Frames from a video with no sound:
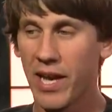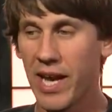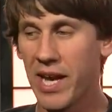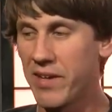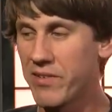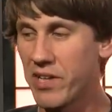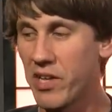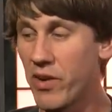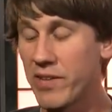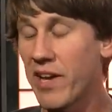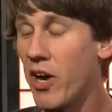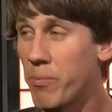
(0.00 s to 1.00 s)
and you know
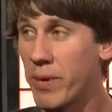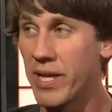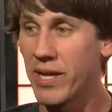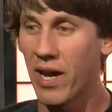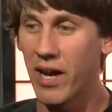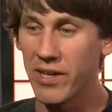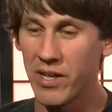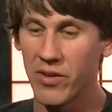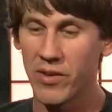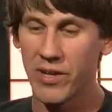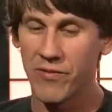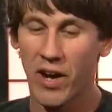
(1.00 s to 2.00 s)
it's helping you know
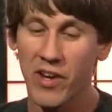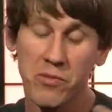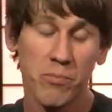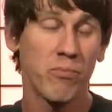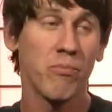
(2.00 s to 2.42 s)
if us